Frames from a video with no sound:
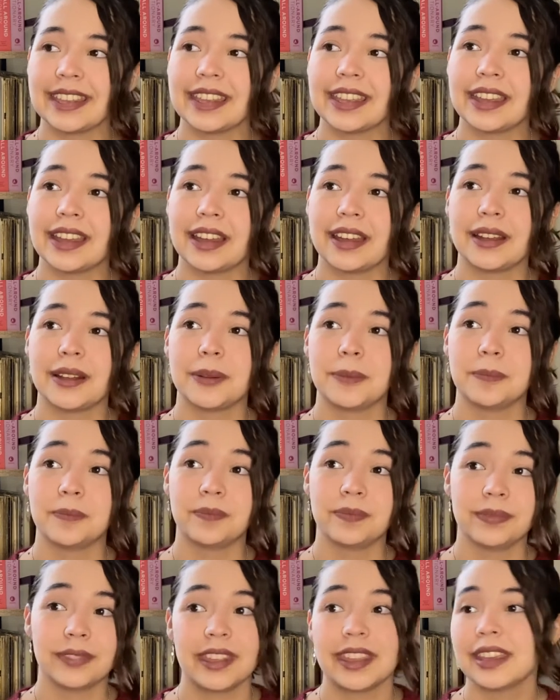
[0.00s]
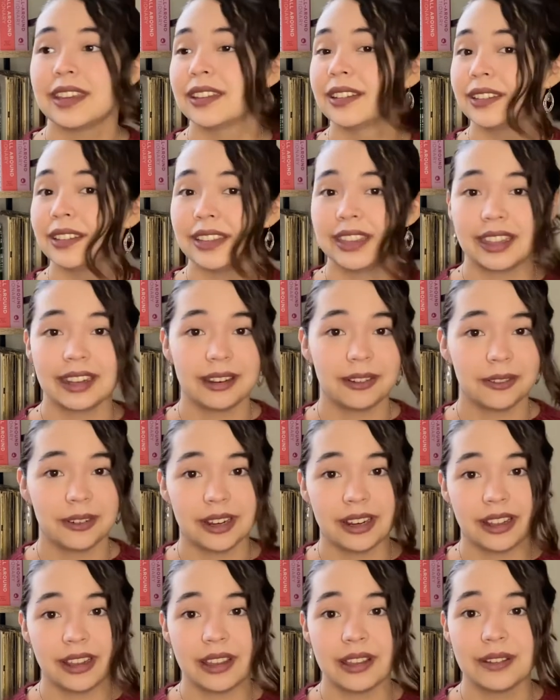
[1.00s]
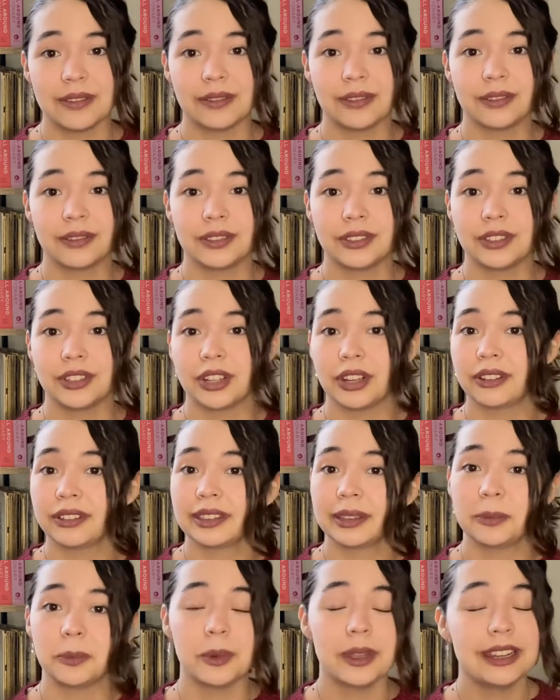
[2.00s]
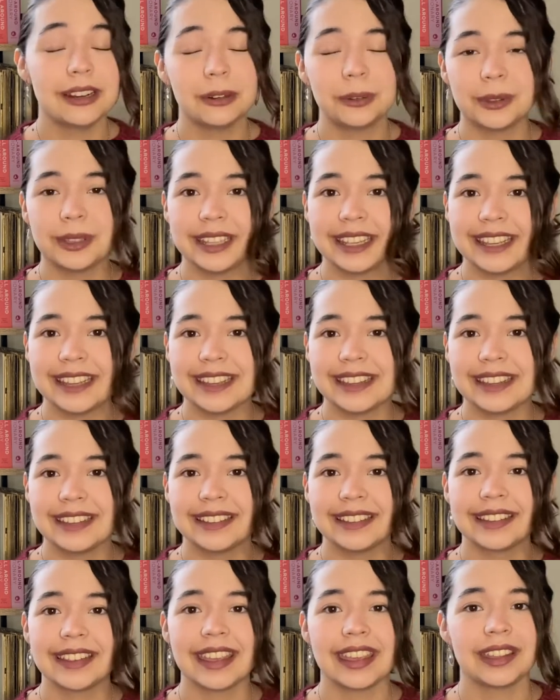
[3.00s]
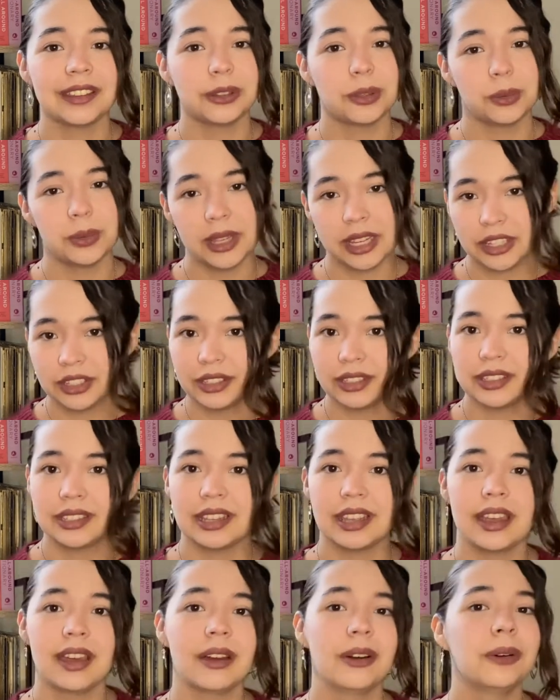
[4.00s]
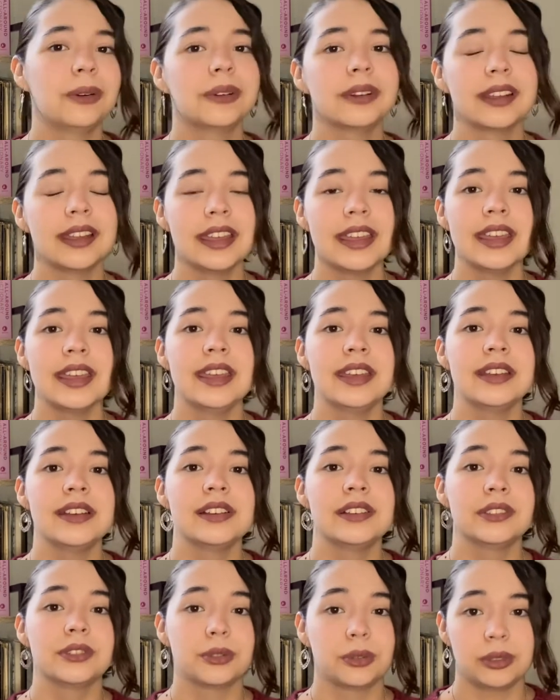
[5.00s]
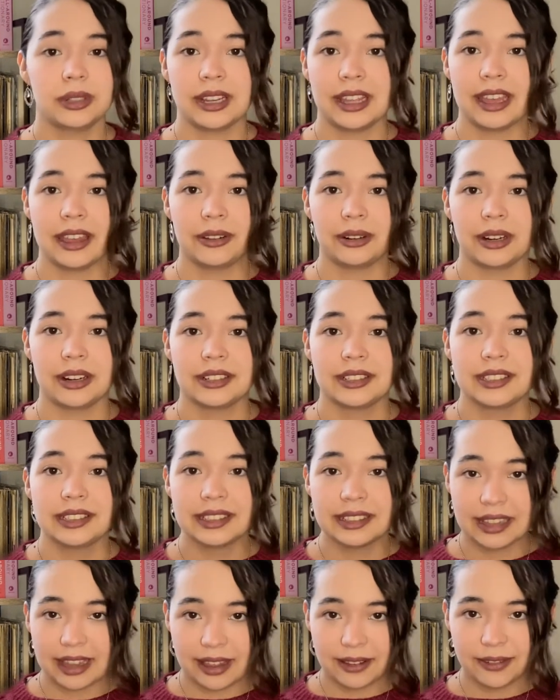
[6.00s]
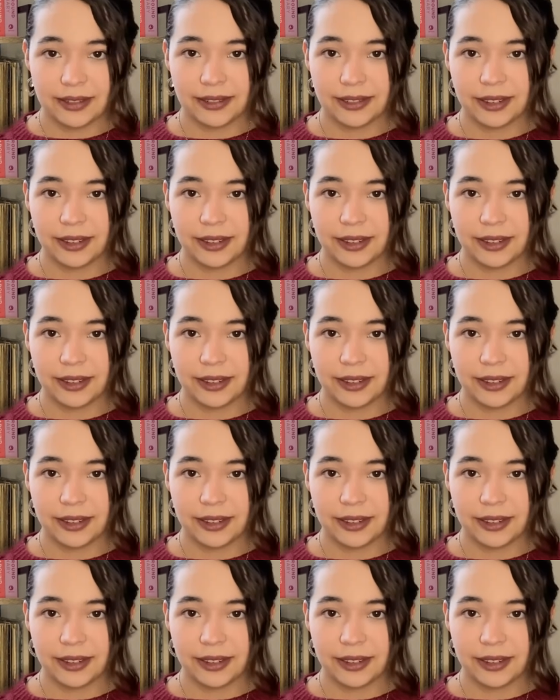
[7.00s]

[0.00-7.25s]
um, like getting rid of junk that we don't need, getting donations out, sorting out our stuff,